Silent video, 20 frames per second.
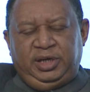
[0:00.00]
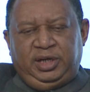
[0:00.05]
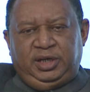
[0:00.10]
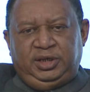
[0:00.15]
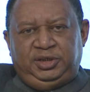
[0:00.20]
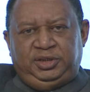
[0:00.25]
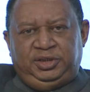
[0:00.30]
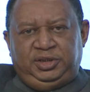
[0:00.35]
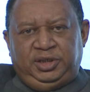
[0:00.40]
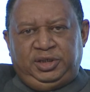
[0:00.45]

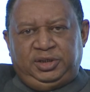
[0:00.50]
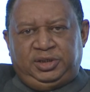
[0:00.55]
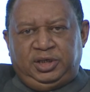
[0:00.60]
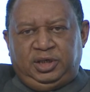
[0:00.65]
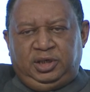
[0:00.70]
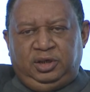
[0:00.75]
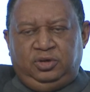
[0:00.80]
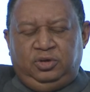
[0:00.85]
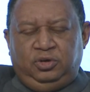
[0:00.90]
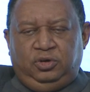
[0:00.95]
Algiers
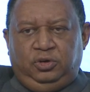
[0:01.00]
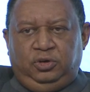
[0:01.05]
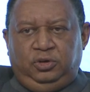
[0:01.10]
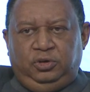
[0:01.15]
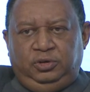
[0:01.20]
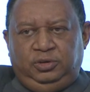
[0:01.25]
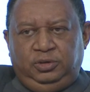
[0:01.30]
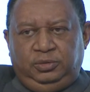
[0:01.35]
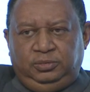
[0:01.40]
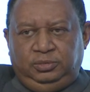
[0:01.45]

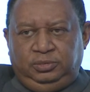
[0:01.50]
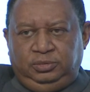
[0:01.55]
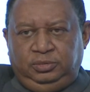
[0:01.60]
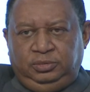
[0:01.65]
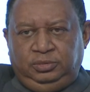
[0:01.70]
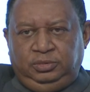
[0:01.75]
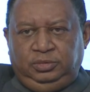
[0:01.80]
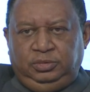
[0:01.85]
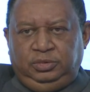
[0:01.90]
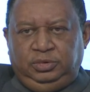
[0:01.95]
Accord
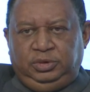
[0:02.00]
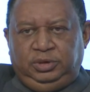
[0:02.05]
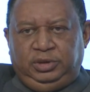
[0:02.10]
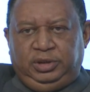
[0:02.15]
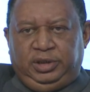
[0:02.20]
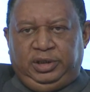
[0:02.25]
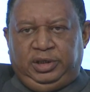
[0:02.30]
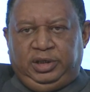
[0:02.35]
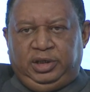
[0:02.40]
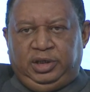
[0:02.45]

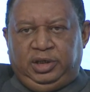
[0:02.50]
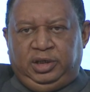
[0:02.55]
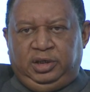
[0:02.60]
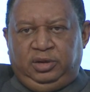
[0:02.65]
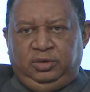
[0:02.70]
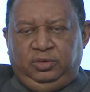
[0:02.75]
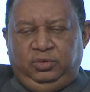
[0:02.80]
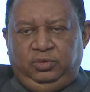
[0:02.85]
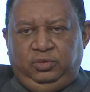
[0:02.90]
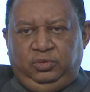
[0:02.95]

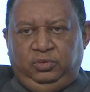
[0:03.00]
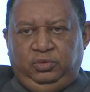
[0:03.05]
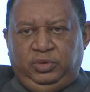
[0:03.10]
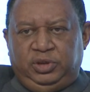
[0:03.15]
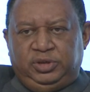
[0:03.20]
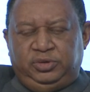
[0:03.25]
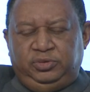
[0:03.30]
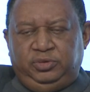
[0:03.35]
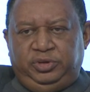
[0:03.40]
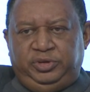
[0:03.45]

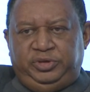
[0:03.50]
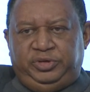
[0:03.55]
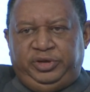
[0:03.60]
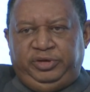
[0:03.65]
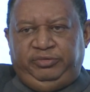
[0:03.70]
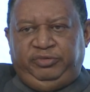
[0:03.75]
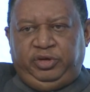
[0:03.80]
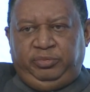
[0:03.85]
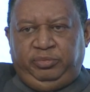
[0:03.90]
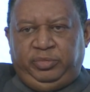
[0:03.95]
was not
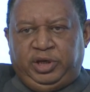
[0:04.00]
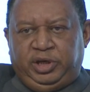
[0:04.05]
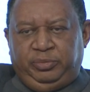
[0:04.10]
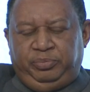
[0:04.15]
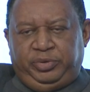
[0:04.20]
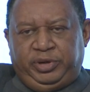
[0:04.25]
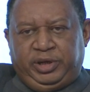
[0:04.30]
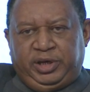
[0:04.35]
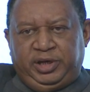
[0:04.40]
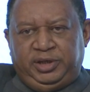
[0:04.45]
driven by
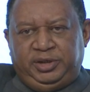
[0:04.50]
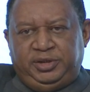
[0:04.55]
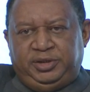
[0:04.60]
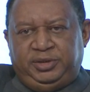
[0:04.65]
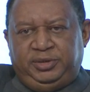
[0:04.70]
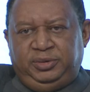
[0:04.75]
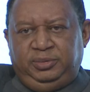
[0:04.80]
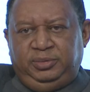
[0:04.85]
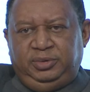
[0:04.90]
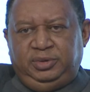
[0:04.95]

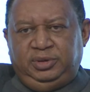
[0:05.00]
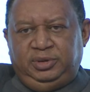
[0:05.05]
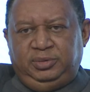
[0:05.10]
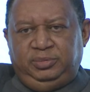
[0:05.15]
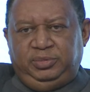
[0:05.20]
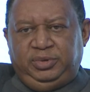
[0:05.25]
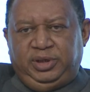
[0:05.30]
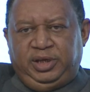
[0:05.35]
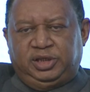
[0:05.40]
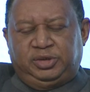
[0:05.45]
price
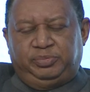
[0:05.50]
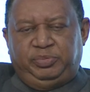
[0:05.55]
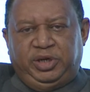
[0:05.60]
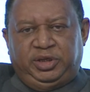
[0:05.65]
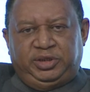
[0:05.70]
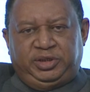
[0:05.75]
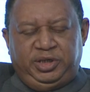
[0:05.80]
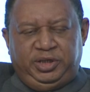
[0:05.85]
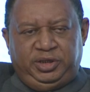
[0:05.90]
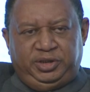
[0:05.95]

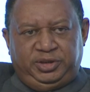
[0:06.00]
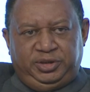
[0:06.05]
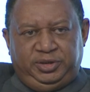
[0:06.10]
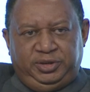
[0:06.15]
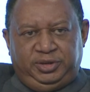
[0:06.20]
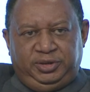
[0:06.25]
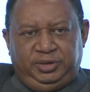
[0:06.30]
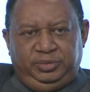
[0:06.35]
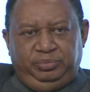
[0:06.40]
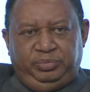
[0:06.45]

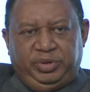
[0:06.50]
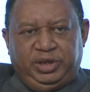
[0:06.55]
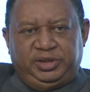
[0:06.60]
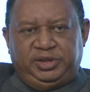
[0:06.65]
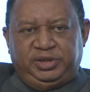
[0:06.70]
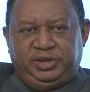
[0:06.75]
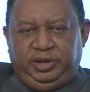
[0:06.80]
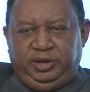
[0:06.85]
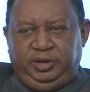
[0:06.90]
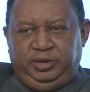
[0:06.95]
expectations per
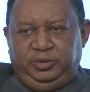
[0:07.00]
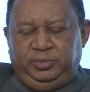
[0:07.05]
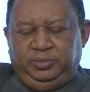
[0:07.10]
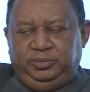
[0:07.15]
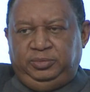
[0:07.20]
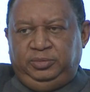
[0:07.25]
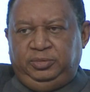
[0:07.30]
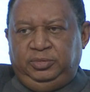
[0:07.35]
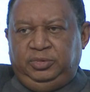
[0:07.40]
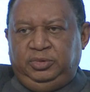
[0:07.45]
se.
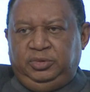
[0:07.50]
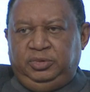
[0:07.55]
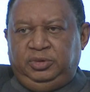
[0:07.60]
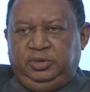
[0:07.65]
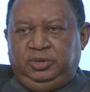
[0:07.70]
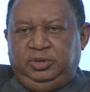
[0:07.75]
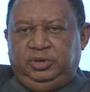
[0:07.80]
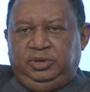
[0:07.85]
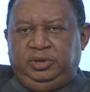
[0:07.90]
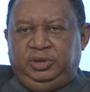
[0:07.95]

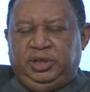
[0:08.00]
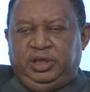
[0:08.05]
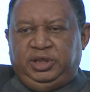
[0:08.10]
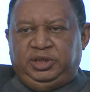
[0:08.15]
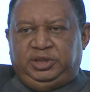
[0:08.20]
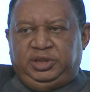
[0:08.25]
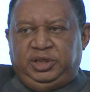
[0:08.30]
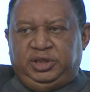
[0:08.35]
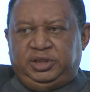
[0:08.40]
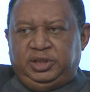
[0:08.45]
The
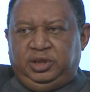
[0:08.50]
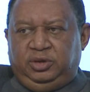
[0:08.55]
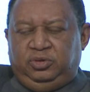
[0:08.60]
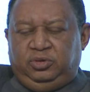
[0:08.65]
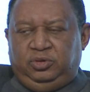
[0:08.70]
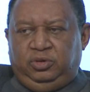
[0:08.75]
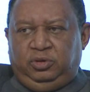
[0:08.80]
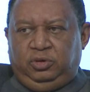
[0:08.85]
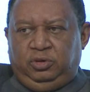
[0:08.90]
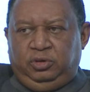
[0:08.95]
Algiers
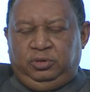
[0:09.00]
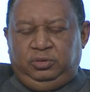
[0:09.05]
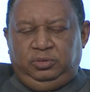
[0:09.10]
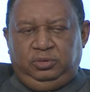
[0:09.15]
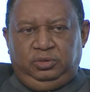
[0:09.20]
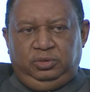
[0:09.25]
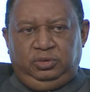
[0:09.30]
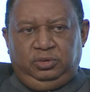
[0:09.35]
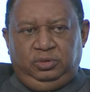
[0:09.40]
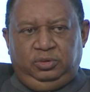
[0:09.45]
Accord
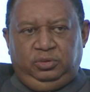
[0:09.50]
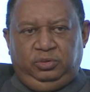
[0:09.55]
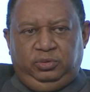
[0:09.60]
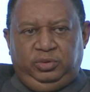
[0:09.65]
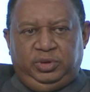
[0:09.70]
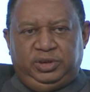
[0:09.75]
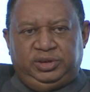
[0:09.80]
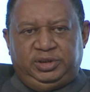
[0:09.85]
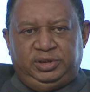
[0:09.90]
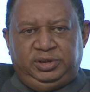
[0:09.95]

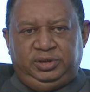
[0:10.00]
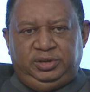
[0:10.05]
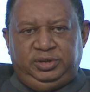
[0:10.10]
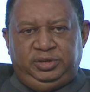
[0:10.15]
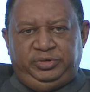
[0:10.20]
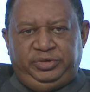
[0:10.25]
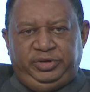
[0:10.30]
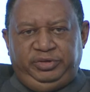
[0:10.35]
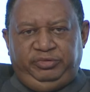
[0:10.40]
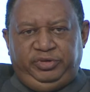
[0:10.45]
was
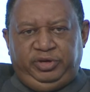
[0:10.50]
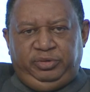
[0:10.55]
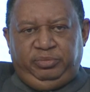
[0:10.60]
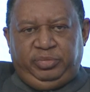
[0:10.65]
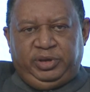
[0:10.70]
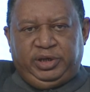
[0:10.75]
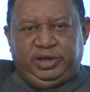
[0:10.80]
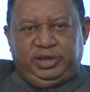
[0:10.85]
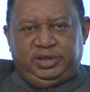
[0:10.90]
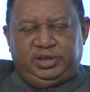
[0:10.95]
driven
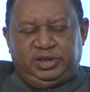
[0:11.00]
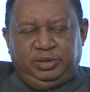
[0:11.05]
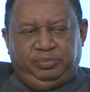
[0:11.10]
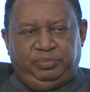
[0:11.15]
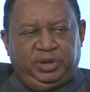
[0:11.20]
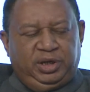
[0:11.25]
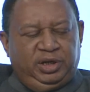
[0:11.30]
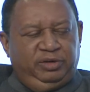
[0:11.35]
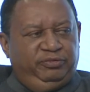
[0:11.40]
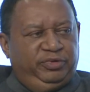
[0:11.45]
by
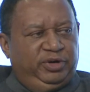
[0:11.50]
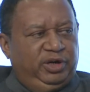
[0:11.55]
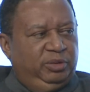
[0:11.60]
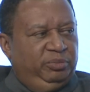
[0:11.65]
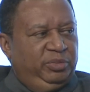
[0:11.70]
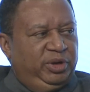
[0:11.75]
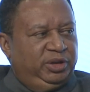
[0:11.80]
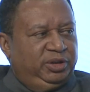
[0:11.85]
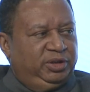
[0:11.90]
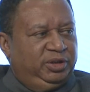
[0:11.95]
supply
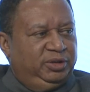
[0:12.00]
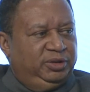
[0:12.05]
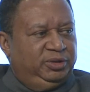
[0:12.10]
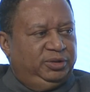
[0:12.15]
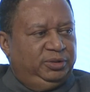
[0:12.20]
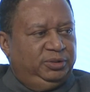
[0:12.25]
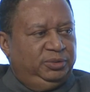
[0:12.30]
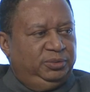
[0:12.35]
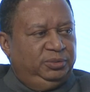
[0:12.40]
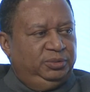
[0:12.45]

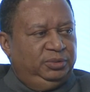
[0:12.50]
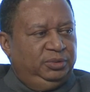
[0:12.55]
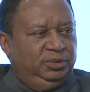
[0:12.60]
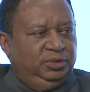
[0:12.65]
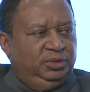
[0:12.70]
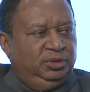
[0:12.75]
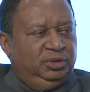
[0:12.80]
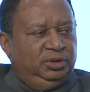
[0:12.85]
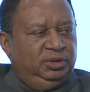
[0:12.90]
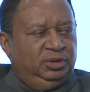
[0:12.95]
fundamentals.
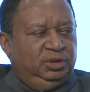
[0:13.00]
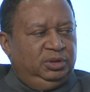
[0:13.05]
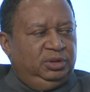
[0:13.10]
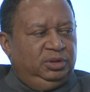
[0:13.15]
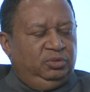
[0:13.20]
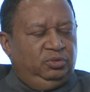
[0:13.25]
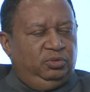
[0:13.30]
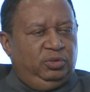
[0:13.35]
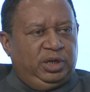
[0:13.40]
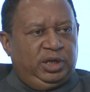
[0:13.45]

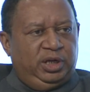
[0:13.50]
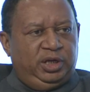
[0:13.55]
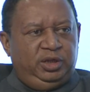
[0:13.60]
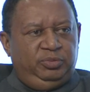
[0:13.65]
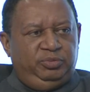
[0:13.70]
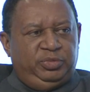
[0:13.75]
Why?